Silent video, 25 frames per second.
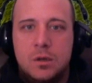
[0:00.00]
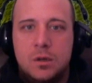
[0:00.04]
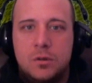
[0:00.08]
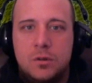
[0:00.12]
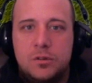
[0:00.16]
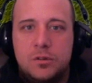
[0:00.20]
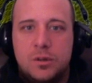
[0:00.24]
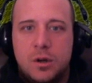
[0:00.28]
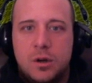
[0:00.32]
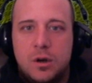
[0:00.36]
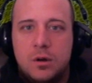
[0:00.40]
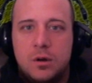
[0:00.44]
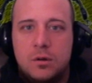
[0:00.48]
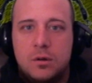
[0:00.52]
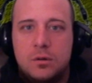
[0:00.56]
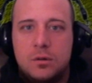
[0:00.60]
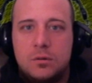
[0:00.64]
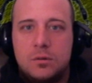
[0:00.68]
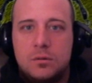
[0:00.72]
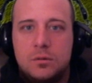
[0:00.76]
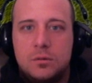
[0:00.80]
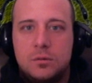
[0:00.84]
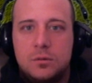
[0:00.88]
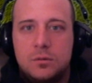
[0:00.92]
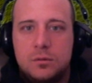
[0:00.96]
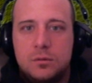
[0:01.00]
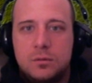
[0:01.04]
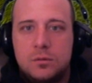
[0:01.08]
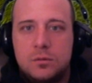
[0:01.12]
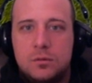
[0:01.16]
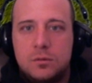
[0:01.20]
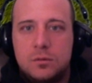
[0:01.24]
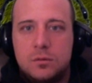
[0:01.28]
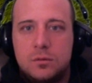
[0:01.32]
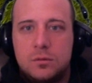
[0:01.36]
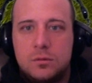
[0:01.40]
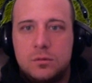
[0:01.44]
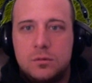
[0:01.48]
So,
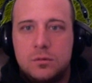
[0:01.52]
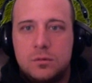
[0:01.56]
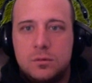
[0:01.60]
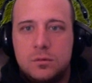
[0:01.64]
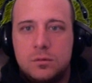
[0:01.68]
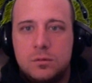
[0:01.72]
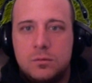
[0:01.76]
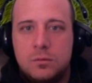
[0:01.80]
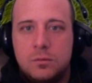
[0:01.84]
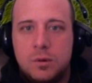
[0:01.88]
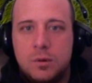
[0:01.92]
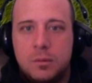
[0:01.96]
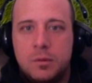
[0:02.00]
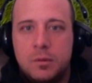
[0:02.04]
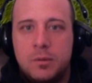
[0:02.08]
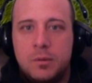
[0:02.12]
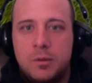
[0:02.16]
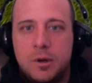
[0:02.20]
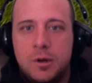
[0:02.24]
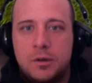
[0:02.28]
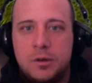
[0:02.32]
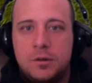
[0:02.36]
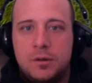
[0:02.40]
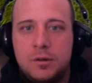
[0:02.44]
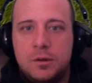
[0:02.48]
what we want to